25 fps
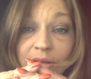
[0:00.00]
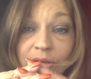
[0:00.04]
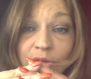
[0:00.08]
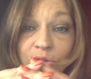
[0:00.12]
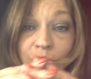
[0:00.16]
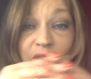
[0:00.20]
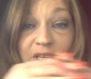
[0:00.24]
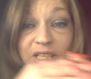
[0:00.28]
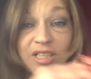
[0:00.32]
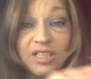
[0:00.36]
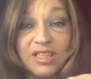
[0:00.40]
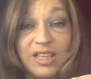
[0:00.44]

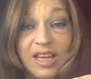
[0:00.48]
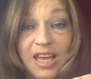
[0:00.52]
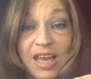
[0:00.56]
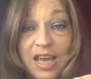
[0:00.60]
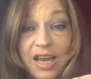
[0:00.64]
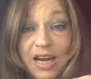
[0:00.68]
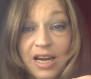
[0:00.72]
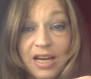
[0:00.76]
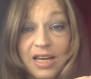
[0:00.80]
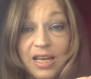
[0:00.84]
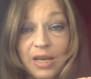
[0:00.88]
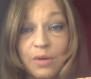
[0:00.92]

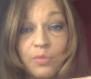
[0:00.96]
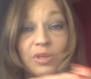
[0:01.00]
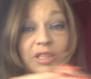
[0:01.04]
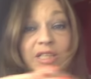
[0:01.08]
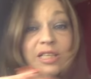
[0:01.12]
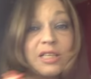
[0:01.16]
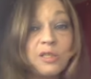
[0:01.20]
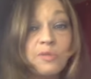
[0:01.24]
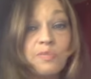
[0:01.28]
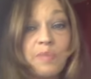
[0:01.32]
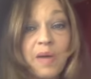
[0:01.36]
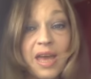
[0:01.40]
Christianity with
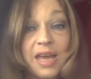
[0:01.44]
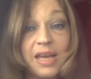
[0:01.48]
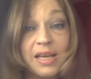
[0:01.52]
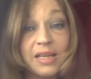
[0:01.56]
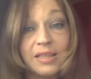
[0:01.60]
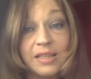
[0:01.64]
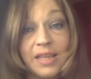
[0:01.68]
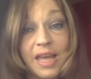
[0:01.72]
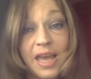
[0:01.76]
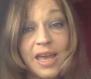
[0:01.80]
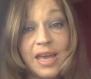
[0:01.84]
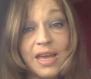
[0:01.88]
these
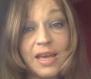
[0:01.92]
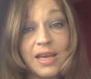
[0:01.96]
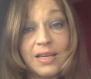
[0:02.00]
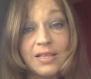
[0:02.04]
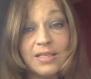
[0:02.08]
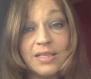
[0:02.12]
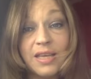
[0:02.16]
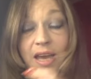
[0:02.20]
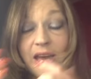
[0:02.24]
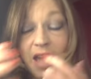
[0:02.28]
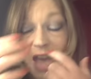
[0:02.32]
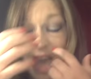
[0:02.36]
pagan
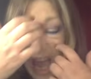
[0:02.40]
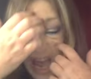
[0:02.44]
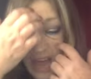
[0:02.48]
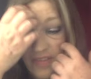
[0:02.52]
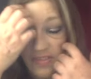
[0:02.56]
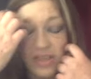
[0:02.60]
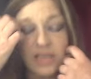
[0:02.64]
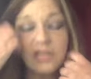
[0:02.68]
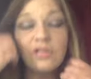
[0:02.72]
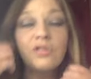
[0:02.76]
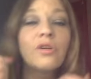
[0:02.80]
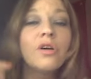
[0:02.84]
things.
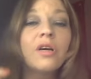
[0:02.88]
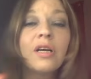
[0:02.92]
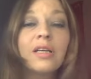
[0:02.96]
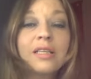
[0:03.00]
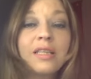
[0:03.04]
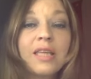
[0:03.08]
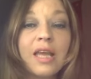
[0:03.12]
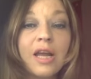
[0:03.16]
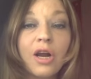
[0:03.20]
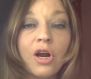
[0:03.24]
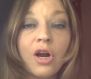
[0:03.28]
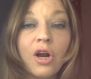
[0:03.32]
And they
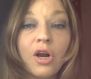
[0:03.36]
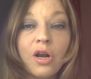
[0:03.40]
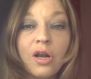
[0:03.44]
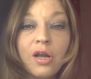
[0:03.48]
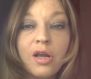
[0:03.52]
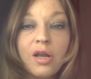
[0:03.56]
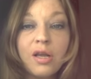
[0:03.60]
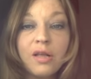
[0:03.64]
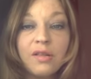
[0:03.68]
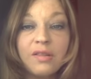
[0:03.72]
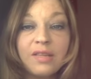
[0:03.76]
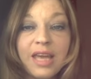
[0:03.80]
took their,
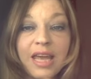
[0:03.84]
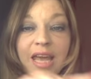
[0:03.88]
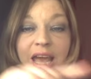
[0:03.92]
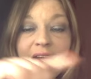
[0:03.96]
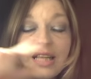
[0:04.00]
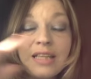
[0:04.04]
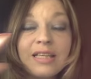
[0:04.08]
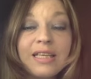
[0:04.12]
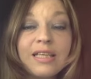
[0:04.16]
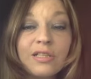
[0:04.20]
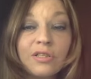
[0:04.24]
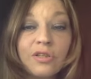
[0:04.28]
they
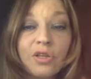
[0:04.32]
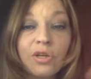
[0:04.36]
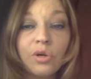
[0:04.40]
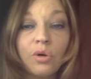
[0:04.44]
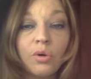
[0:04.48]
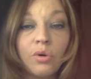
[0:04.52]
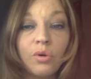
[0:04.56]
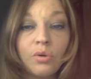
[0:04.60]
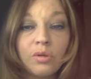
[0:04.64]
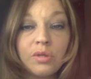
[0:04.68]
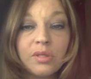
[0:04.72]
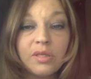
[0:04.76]
had these
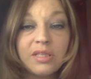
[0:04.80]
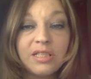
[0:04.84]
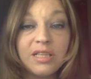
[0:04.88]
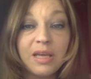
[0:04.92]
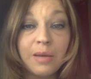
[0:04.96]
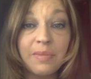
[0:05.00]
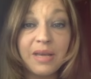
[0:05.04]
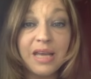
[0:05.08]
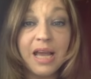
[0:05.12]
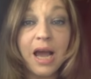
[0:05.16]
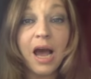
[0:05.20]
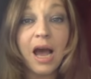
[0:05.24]
little
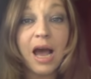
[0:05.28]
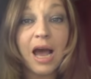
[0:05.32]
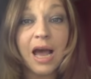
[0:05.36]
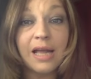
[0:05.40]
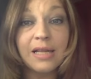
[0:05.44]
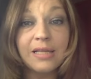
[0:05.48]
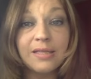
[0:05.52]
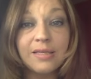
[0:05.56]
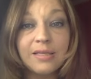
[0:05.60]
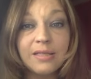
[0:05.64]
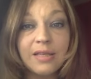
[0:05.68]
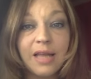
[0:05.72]

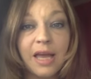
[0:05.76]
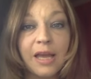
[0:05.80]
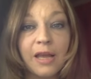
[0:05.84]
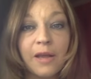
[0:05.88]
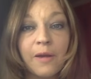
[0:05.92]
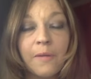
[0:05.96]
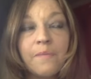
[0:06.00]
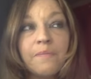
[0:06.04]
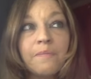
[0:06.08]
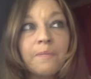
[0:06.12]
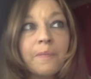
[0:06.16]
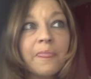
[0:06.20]
demigods,
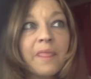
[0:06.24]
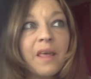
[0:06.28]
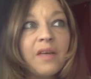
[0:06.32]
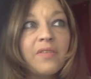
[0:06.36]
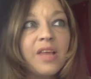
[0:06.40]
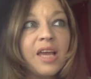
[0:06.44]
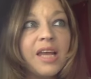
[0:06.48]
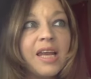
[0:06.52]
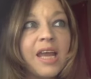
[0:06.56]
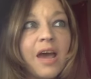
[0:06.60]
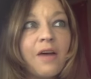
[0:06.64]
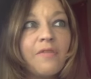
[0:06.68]
like
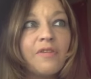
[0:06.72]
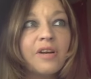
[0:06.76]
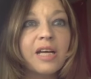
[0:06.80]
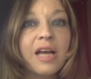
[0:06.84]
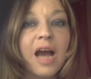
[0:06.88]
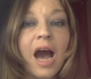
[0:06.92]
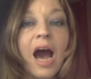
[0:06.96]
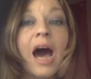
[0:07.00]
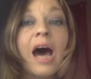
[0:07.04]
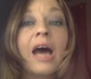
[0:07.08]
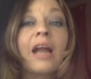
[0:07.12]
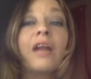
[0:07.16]
they'd have a
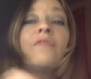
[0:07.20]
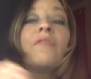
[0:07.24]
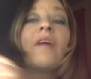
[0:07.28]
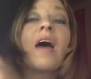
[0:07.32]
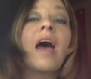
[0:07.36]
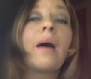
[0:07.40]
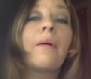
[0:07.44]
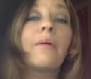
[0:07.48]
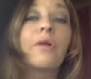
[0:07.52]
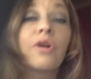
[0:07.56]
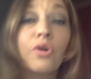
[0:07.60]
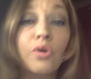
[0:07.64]
god of
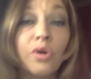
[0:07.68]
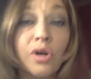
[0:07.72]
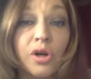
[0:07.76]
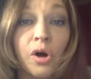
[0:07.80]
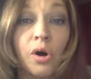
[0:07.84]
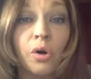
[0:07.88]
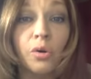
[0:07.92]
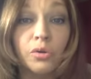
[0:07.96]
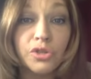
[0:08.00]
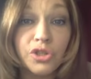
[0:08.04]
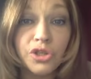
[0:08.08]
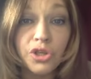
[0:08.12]

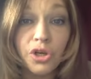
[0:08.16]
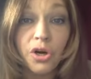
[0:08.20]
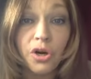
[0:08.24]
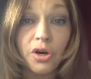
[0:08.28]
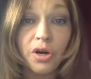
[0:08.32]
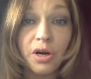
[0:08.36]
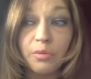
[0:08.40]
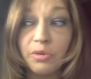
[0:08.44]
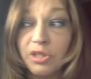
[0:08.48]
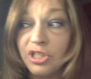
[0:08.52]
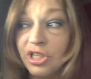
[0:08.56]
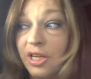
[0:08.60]

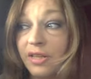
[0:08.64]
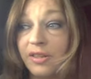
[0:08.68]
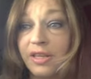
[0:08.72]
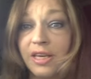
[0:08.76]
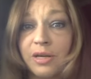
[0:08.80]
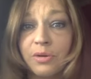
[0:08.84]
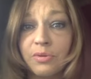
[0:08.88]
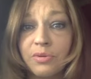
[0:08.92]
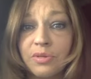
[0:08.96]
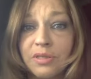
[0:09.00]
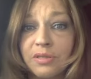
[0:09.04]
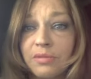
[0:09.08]
agriculture, which I
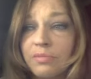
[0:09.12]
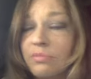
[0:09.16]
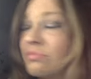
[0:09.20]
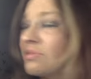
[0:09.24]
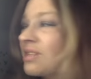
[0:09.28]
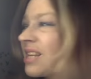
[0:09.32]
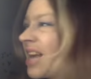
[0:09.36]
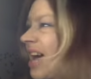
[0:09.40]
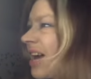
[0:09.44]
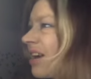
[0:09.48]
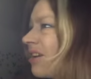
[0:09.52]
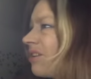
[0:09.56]
think was
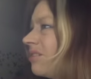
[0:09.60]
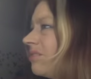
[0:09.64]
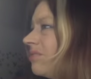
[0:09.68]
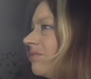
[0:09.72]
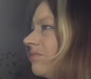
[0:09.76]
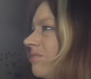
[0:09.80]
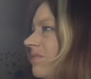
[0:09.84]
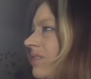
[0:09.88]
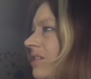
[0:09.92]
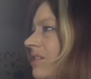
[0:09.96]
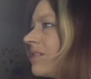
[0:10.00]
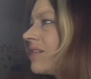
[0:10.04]
Saturn.
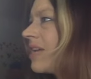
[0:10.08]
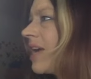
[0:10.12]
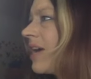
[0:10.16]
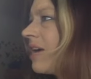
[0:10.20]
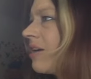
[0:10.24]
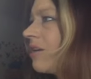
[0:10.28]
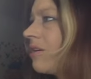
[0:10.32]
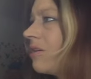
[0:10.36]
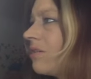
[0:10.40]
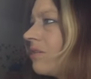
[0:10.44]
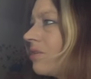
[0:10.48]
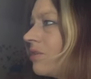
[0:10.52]

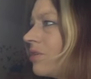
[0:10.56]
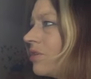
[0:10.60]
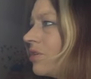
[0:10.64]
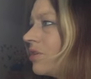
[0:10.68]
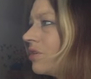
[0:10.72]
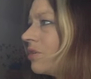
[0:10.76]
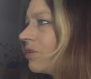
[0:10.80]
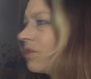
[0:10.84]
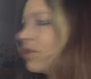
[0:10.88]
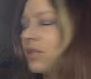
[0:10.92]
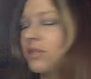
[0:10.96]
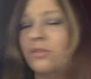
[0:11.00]
Saturn or
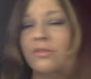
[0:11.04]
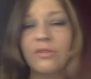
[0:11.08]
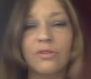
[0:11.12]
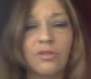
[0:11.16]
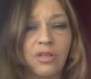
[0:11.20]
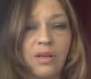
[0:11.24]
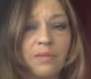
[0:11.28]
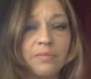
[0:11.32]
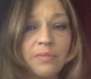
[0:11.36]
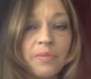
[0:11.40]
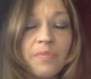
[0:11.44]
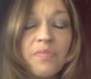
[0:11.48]
Uranus or
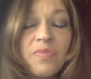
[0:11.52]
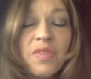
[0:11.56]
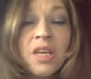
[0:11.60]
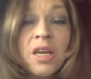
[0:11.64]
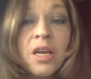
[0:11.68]
something.